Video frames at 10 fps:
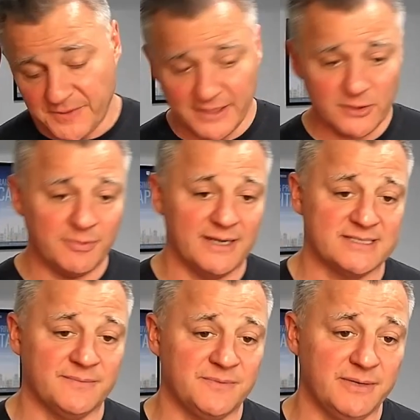then go buy
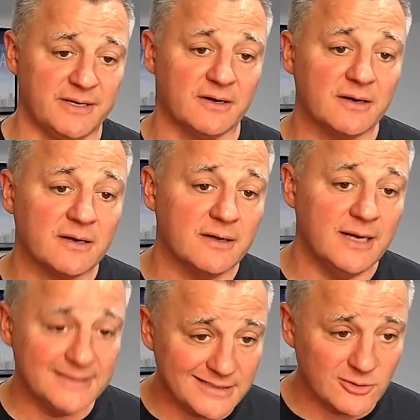something bigger,
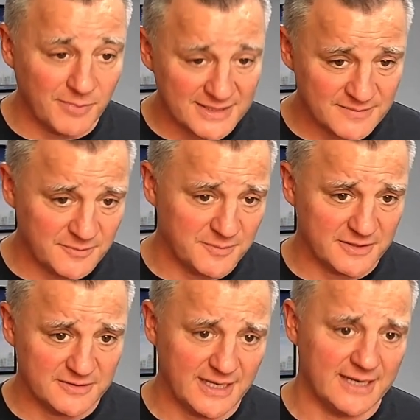and then go buy something
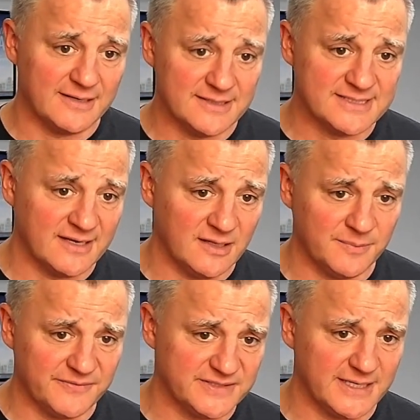bigger than that and scale
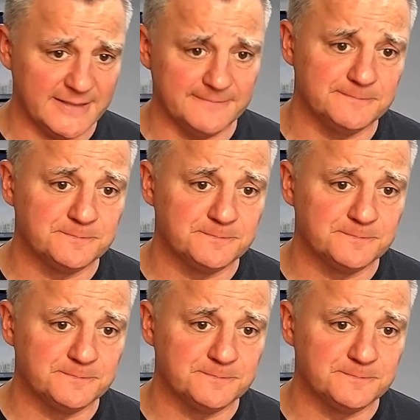up every time.